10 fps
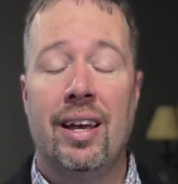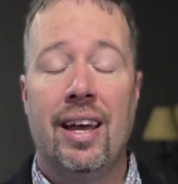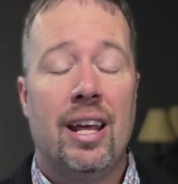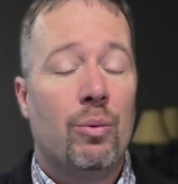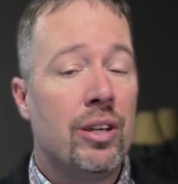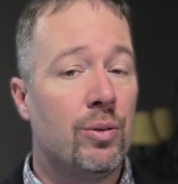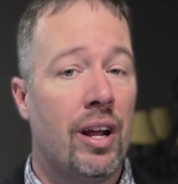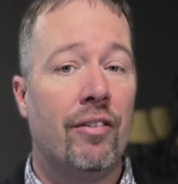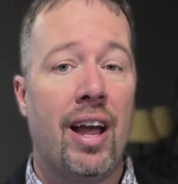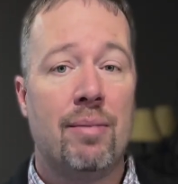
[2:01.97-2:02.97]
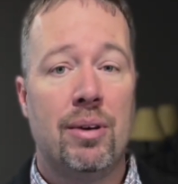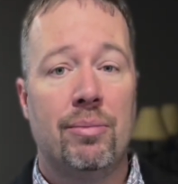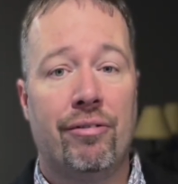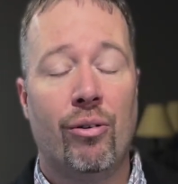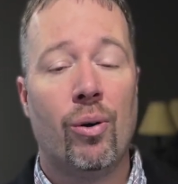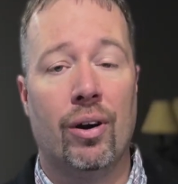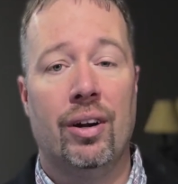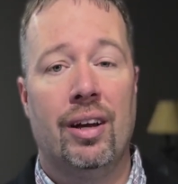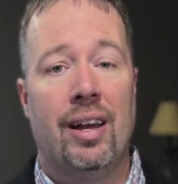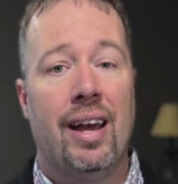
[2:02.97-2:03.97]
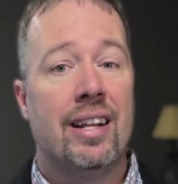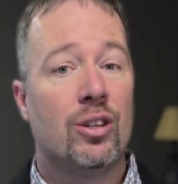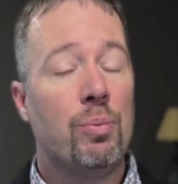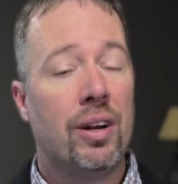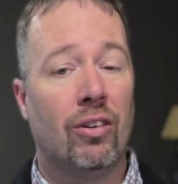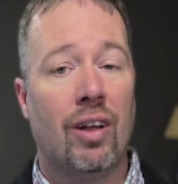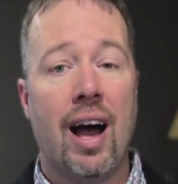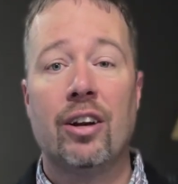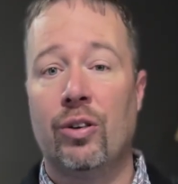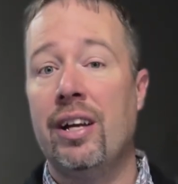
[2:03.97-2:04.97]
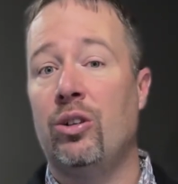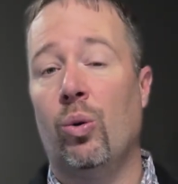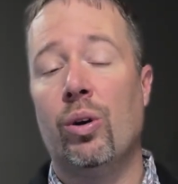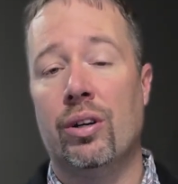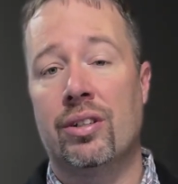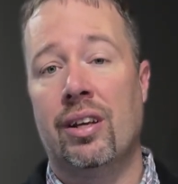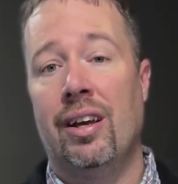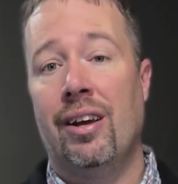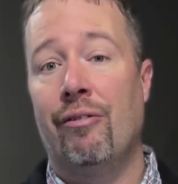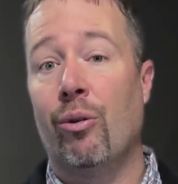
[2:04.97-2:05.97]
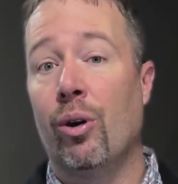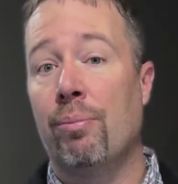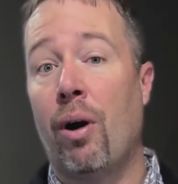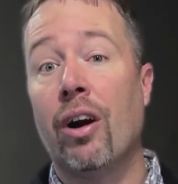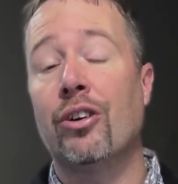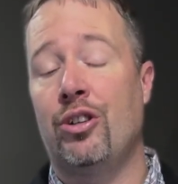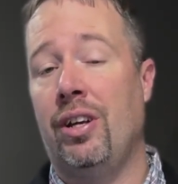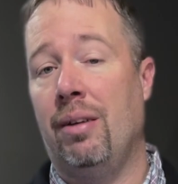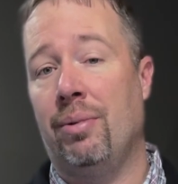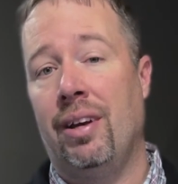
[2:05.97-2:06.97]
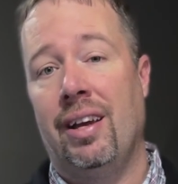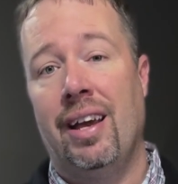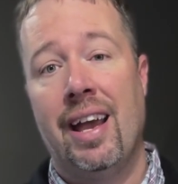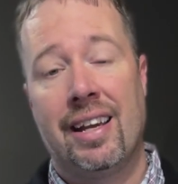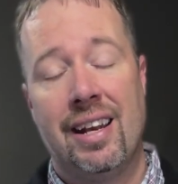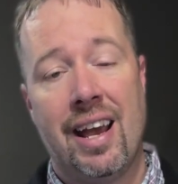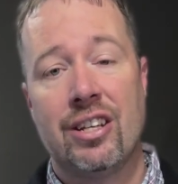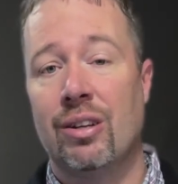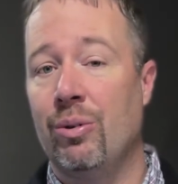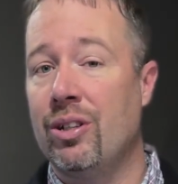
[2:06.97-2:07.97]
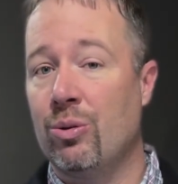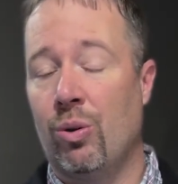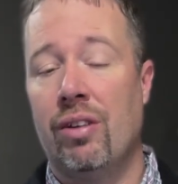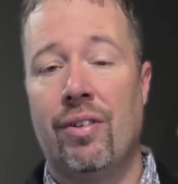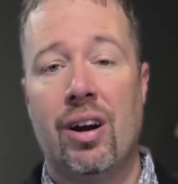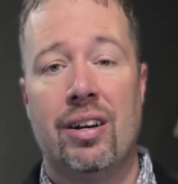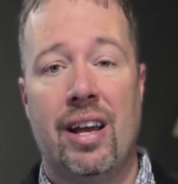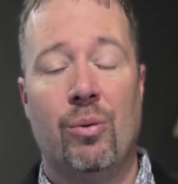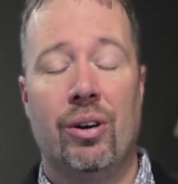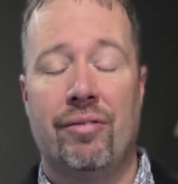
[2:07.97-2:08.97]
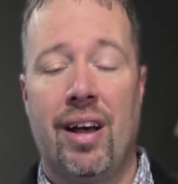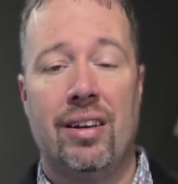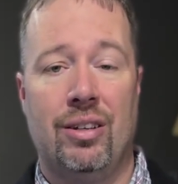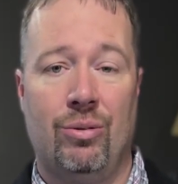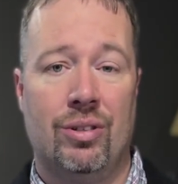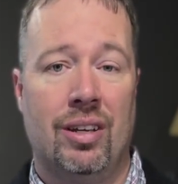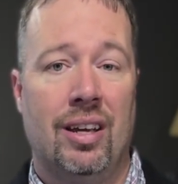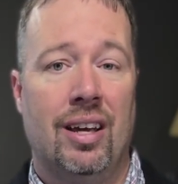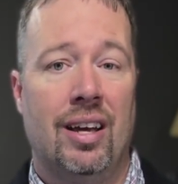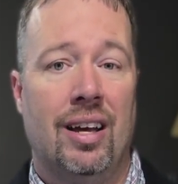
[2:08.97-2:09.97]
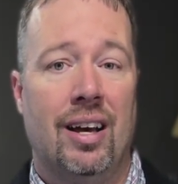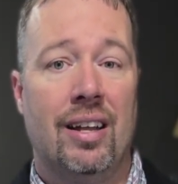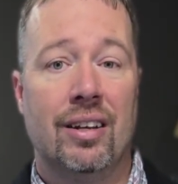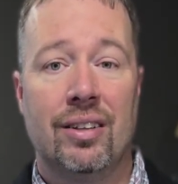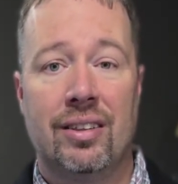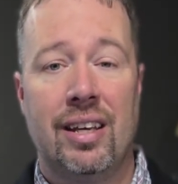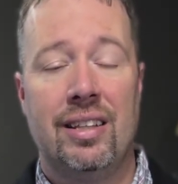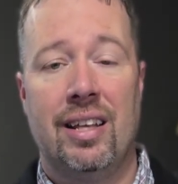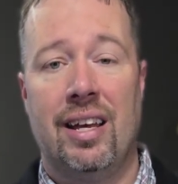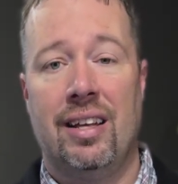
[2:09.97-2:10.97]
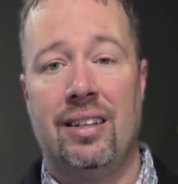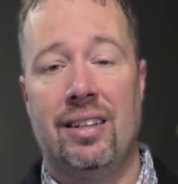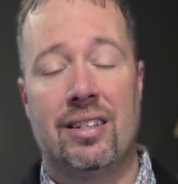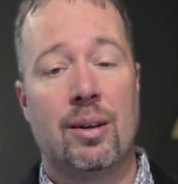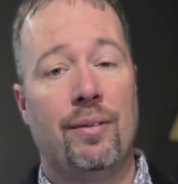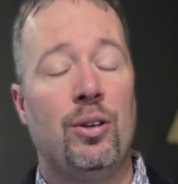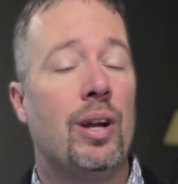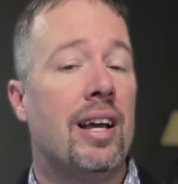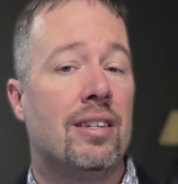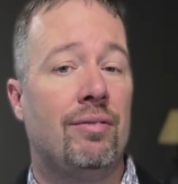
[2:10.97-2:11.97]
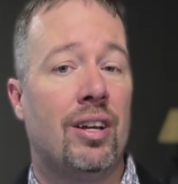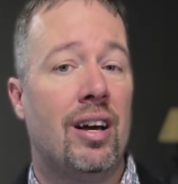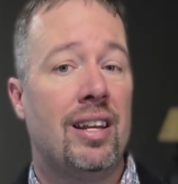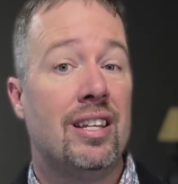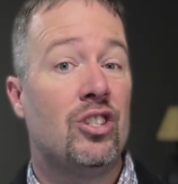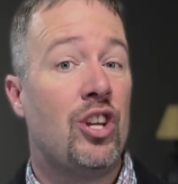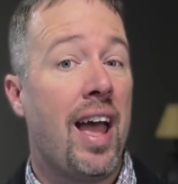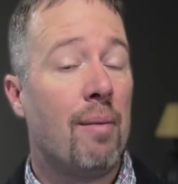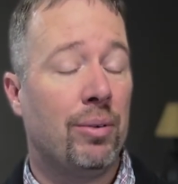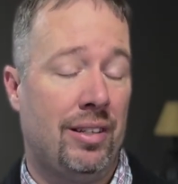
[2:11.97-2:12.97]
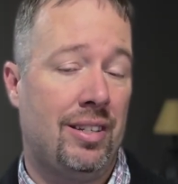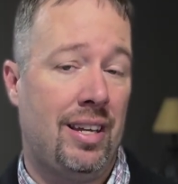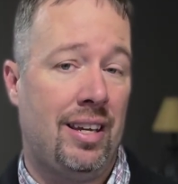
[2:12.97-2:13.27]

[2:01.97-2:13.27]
in ways we never had been before. And it's opened a lot of great doors for partnership and connection, which is one of our network values. Another thing that some of you guys have done is chaplaincy.